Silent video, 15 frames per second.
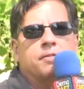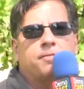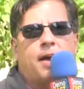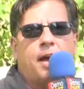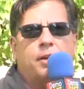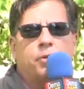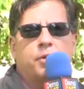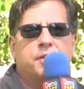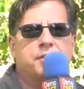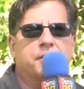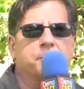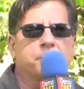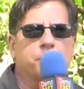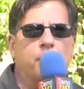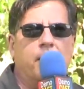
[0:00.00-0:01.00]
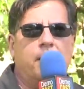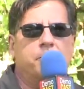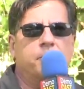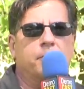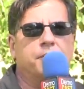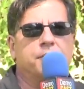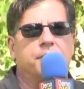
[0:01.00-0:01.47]
Follow us, subscribe
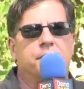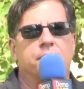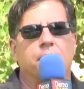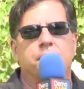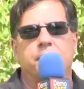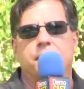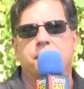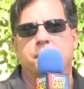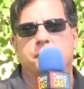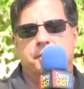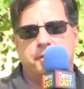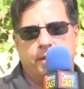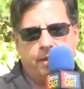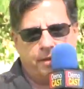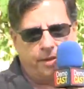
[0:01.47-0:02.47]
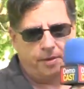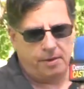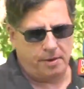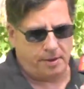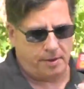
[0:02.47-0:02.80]
to us, and donate to us. Thank you.